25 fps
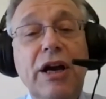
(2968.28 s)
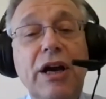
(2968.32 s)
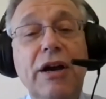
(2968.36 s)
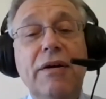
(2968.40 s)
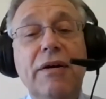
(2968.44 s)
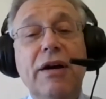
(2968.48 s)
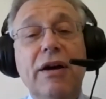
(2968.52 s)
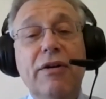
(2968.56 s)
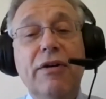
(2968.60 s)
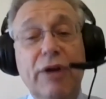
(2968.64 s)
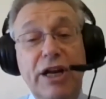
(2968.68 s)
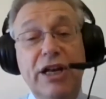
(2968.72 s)

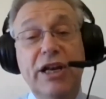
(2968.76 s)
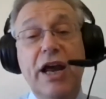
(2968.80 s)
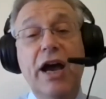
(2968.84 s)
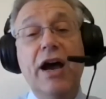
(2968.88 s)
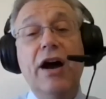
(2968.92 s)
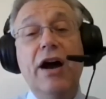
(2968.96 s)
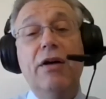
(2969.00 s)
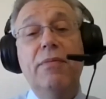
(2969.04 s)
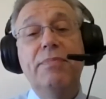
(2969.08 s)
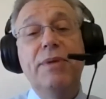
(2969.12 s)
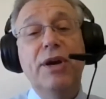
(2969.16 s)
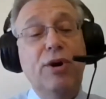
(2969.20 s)
right now,
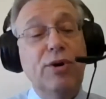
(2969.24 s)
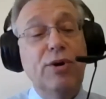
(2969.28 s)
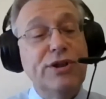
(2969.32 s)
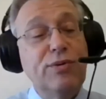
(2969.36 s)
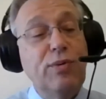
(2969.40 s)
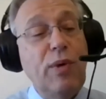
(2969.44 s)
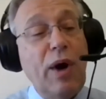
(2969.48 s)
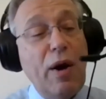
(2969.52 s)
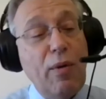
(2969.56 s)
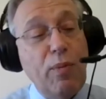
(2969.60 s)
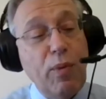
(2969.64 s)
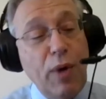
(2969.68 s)
because we're
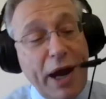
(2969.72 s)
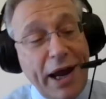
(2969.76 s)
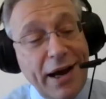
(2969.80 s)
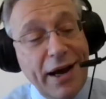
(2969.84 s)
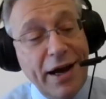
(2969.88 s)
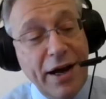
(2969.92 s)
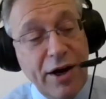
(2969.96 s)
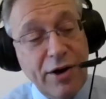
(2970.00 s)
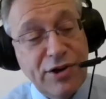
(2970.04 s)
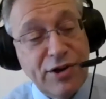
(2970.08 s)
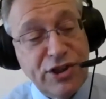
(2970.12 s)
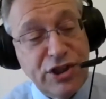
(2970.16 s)

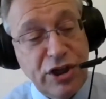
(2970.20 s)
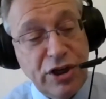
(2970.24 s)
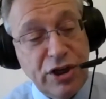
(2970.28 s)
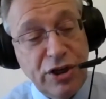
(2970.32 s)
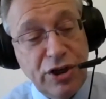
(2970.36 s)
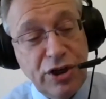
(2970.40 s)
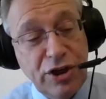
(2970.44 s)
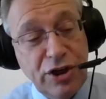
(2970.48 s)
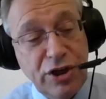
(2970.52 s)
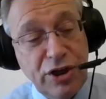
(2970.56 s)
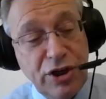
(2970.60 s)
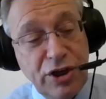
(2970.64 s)
warehousing
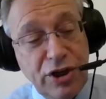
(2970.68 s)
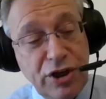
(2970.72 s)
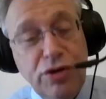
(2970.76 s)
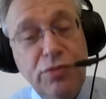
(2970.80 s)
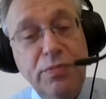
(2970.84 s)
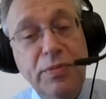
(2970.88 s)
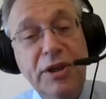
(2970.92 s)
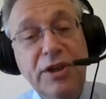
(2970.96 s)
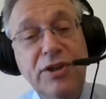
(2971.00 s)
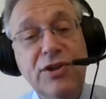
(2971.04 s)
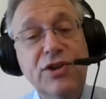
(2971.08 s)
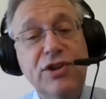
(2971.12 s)

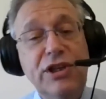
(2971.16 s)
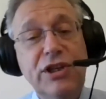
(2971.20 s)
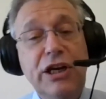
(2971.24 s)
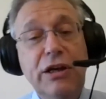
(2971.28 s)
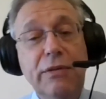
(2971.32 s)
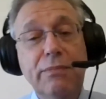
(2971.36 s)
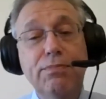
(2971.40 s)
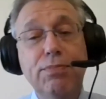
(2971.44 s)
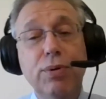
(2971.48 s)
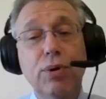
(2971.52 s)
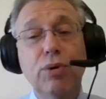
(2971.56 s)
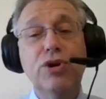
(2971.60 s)
humans in
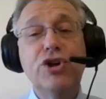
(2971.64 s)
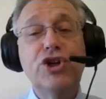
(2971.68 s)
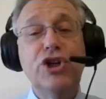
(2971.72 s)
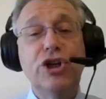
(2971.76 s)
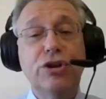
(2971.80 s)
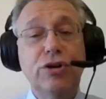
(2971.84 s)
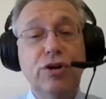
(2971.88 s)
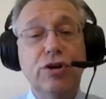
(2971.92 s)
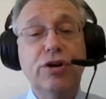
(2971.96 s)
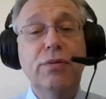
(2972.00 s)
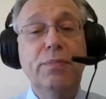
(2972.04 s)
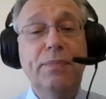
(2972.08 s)
bullshit
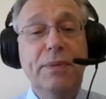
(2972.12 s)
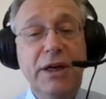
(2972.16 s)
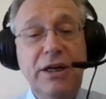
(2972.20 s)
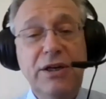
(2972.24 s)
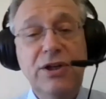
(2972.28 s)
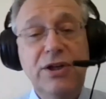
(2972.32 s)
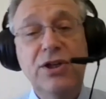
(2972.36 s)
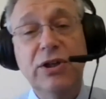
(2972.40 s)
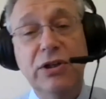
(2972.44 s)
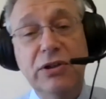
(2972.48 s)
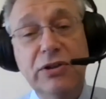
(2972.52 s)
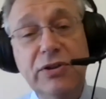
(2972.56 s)

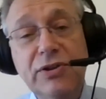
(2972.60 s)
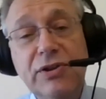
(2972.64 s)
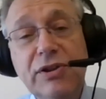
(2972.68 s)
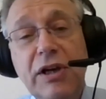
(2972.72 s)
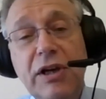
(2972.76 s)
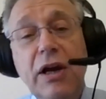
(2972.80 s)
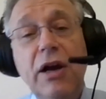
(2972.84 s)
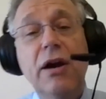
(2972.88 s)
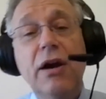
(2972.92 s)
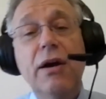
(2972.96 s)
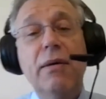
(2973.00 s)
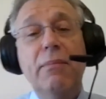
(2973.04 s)
occupations,
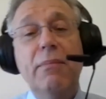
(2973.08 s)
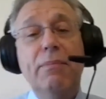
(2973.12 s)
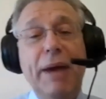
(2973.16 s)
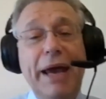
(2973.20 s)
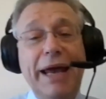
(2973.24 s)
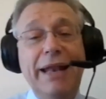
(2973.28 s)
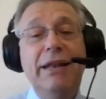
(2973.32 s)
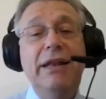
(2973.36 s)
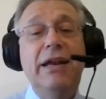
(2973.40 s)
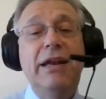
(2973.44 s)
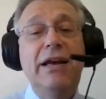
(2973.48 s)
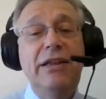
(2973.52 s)

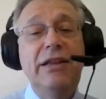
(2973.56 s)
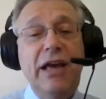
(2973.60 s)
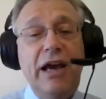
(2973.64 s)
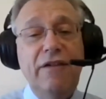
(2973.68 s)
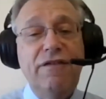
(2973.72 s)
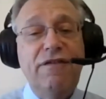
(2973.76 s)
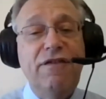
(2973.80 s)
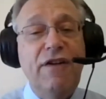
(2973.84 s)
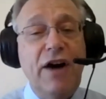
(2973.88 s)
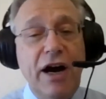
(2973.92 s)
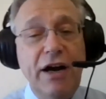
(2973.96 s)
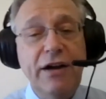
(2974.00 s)
pending their
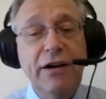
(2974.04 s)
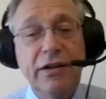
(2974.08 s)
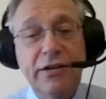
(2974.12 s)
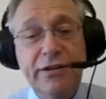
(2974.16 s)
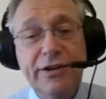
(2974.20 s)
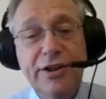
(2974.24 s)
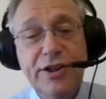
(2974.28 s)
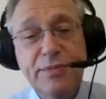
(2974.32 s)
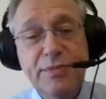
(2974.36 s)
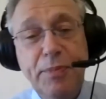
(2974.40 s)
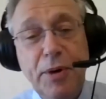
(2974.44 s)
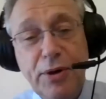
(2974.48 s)
final
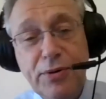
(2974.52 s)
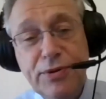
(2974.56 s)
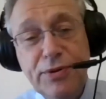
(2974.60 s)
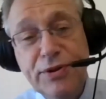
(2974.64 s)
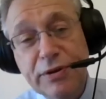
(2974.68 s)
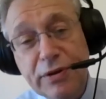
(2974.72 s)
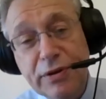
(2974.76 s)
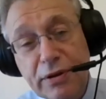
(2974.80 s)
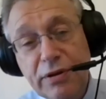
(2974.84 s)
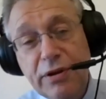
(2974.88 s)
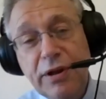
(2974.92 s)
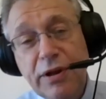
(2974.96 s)
disposal
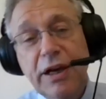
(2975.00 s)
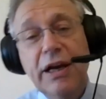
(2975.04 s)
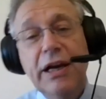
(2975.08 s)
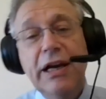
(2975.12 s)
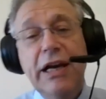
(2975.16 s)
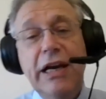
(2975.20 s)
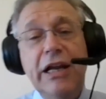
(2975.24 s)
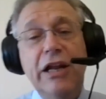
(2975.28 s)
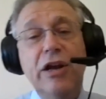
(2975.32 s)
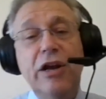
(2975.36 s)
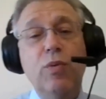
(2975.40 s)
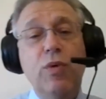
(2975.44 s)
in a
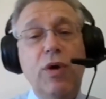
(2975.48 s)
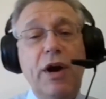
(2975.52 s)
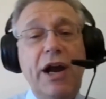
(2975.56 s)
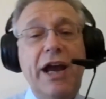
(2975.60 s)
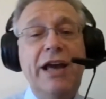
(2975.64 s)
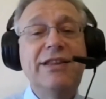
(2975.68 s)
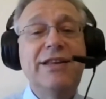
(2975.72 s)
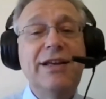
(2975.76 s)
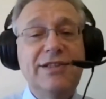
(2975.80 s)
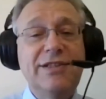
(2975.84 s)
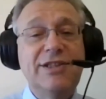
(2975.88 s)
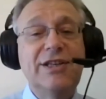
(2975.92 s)
way that
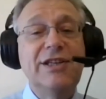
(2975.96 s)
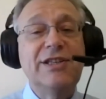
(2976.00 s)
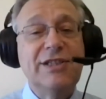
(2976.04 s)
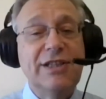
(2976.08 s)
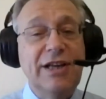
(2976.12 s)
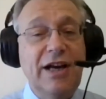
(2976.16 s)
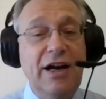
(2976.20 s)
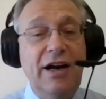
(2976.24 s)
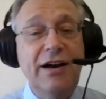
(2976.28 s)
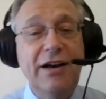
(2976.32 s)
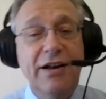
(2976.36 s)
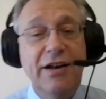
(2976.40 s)

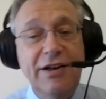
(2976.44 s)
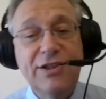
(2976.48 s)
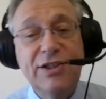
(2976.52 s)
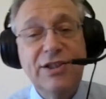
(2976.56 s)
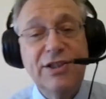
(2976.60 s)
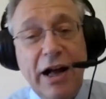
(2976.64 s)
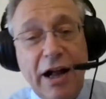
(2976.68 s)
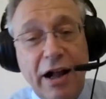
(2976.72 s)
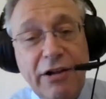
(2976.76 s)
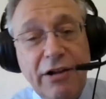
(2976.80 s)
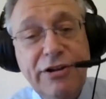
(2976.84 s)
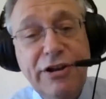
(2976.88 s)
societies
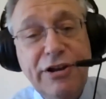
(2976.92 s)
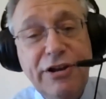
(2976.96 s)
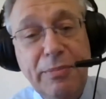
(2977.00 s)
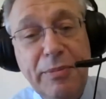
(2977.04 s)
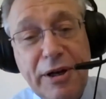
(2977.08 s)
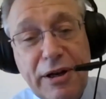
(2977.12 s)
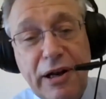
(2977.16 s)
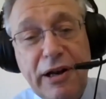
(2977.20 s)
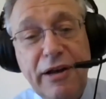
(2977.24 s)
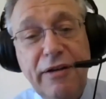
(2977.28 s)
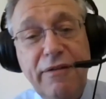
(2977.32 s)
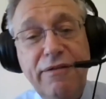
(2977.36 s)

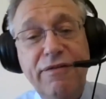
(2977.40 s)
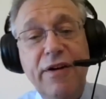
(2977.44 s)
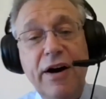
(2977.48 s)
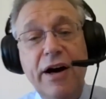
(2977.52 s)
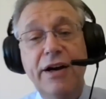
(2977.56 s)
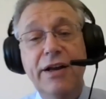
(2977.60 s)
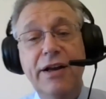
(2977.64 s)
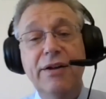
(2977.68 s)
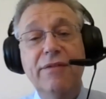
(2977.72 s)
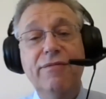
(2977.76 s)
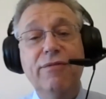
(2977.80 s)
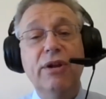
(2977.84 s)
ultimately
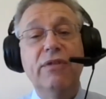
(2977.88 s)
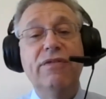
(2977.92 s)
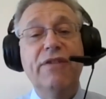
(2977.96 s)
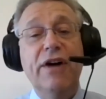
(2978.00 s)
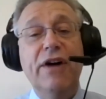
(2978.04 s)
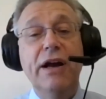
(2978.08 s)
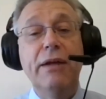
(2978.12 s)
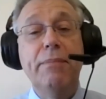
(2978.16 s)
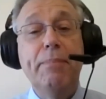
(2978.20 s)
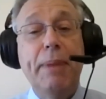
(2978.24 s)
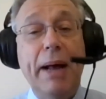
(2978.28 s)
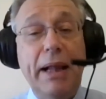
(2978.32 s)
will find
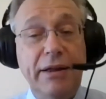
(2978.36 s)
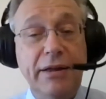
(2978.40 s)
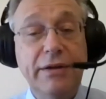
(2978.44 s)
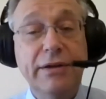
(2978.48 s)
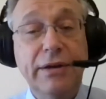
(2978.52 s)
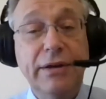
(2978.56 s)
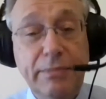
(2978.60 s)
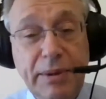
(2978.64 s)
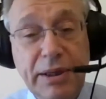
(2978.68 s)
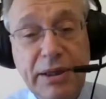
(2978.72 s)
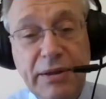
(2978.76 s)
palatable.